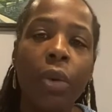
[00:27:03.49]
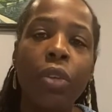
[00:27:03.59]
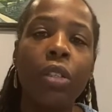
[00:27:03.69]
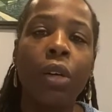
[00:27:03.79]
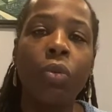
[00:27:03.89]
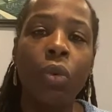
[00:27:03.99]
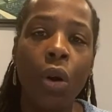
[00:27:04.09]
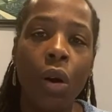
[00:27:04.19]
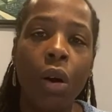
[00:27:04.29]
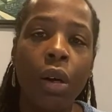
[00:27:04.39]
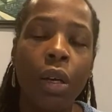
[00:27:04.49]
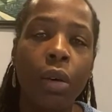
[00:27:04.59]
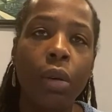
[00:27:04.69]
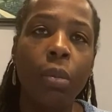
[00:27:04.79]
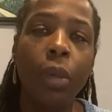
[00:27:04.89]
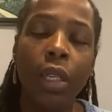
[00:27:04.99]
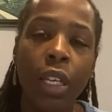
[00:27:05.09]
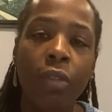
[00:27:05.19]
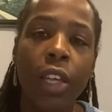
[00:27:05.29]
was a wrong belief.